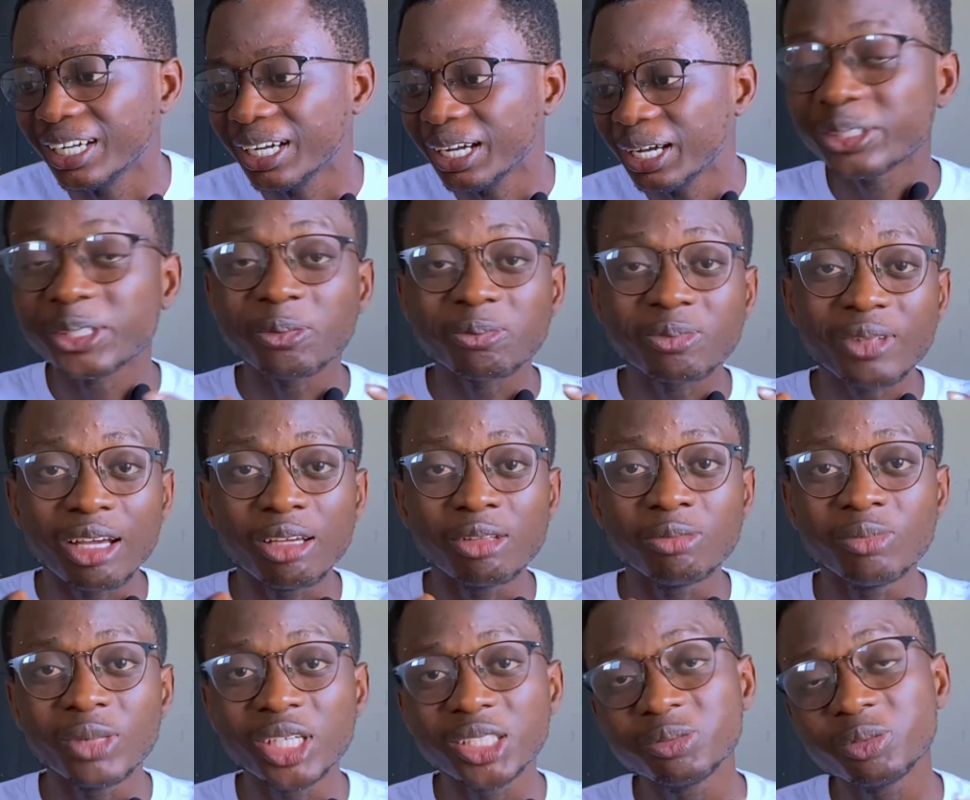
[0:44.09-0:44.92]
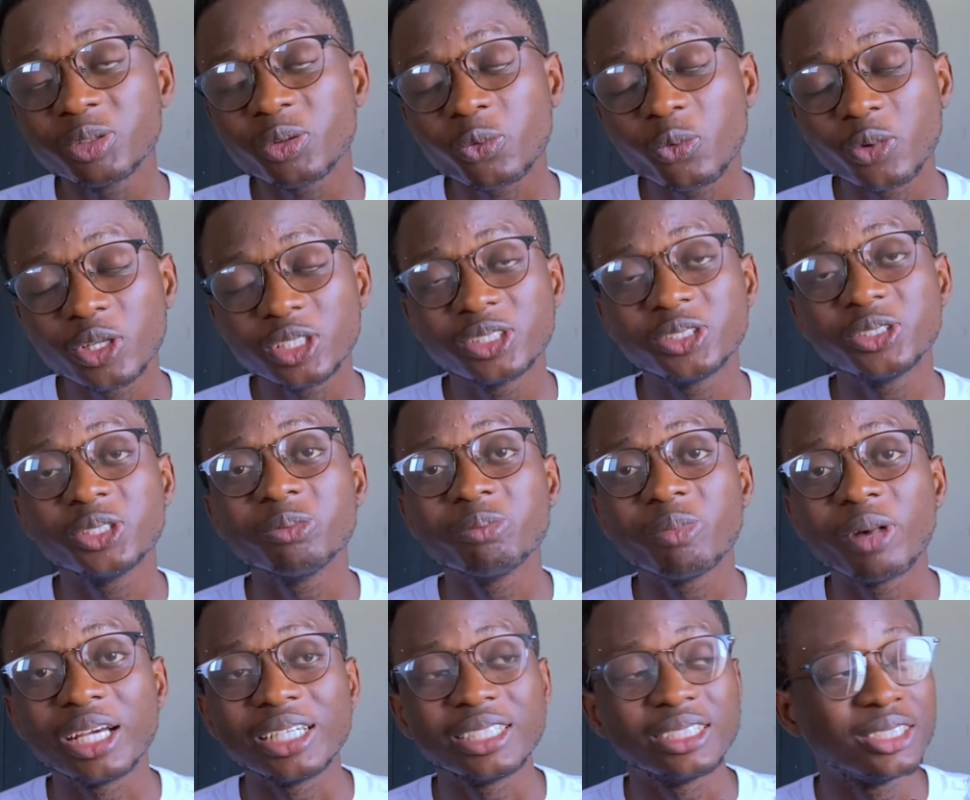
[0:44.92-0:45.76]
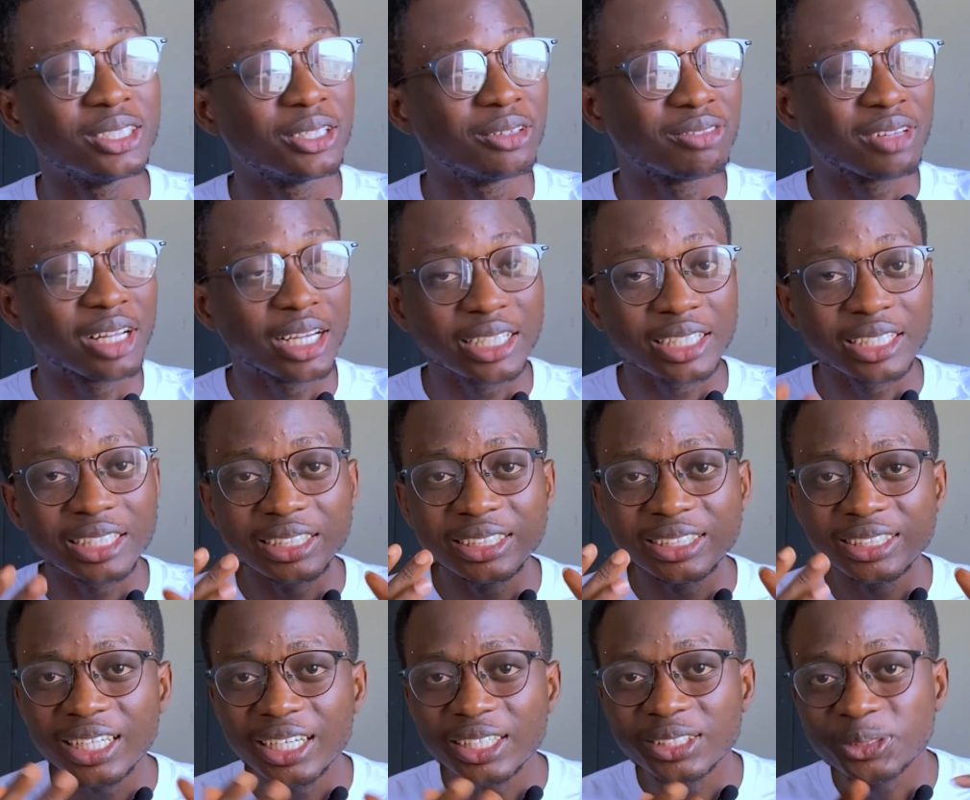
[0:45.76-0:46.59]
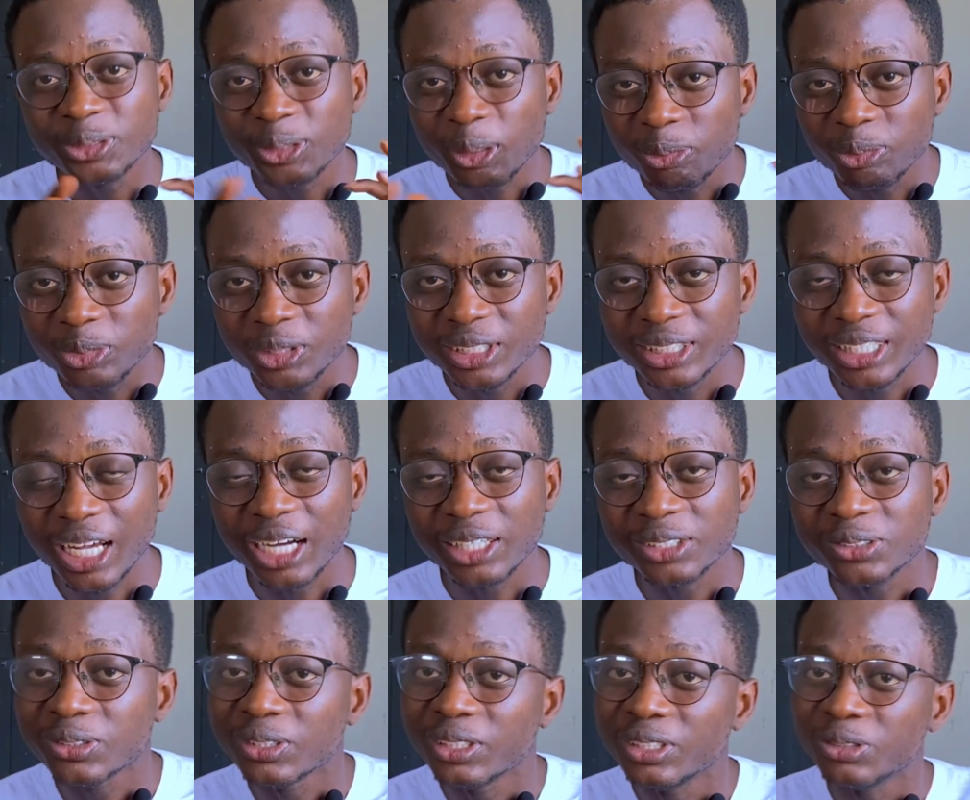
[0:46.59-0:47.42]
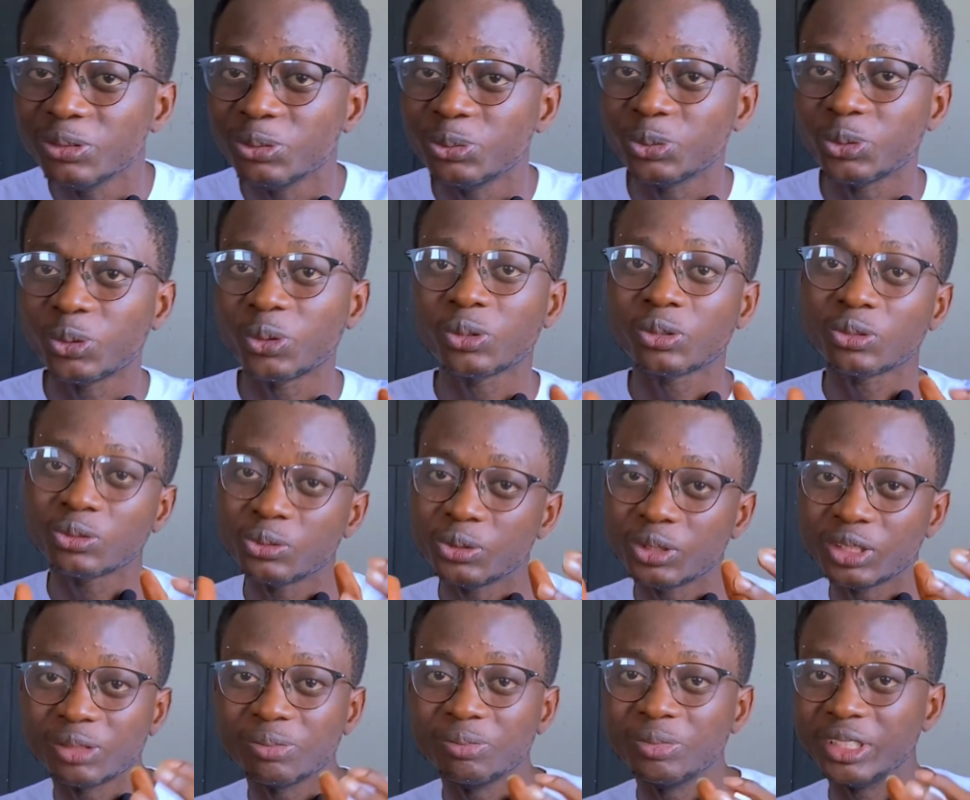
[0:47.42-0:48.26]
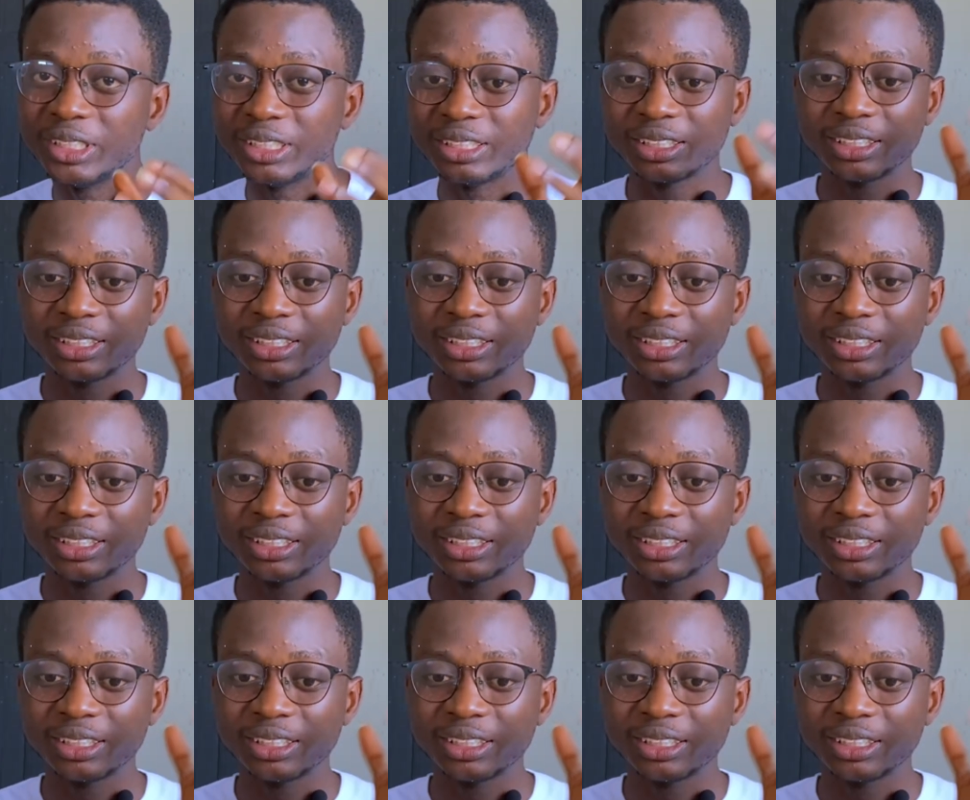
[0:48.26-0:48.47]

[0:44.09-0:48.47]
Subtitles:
Sometimes it makes me question myself, like, is there something actually wrong with me?